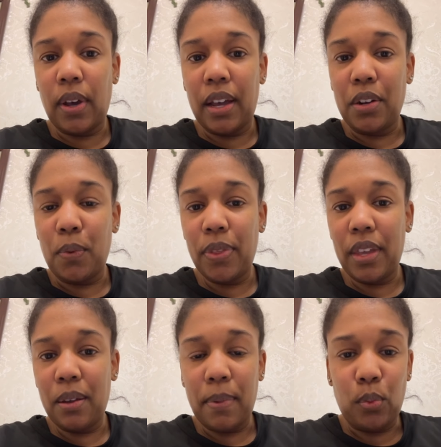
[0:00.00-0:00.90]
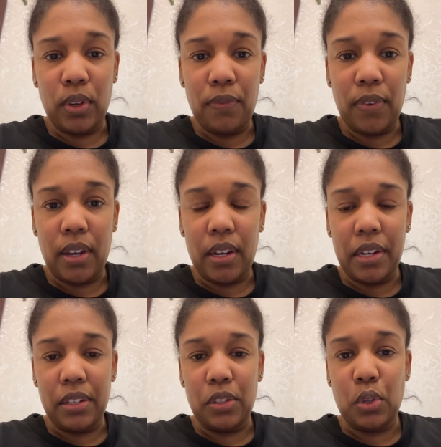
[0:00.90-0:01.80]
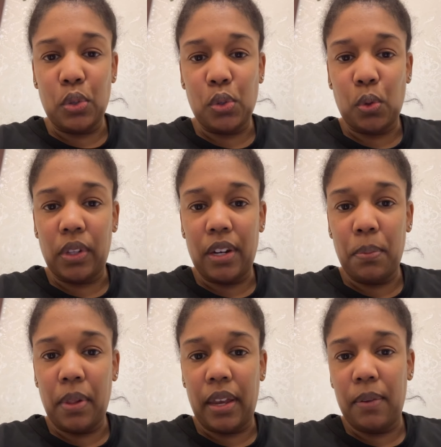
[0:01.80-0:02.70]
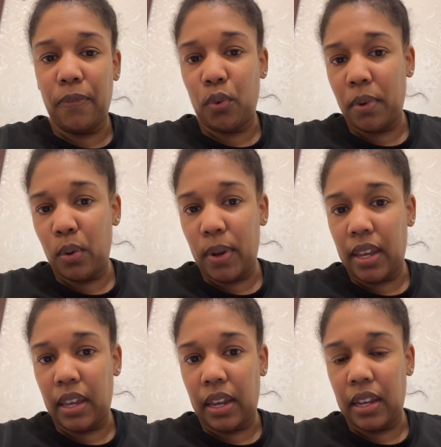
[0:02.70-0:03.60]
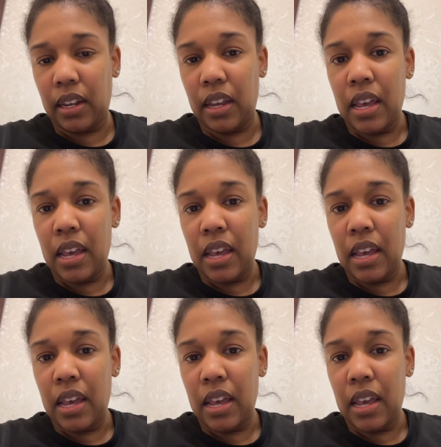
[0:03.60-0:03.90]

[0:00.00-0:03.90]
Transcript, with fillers: I don't think my refeed is solely to blame for my weight gain.